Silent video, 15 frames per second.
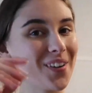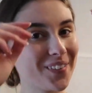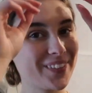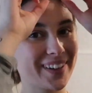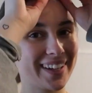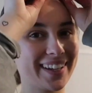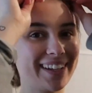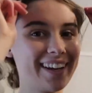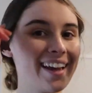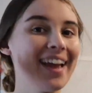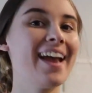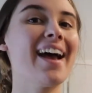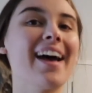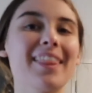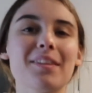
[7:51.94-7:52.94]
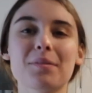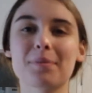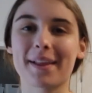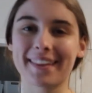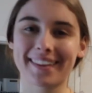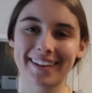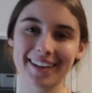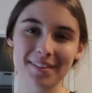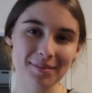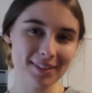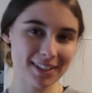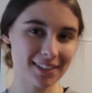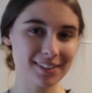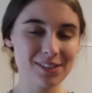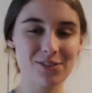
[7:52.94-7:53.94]
so good. And they're probably gonna get
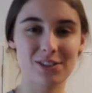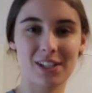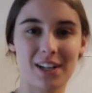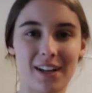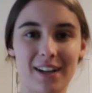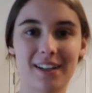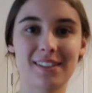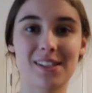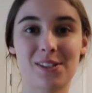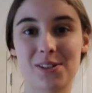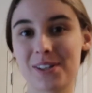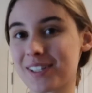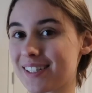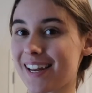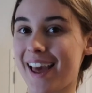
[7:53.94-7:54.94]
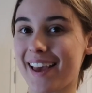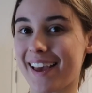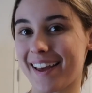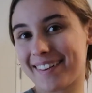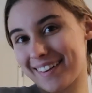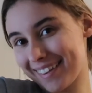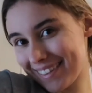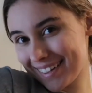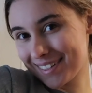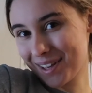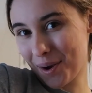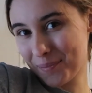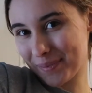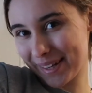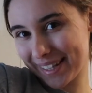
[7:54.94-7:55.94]
McDonald's for dinner because it's New Year's Day and nothing's
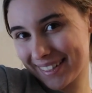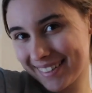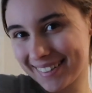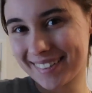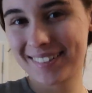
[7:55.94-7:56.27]
open.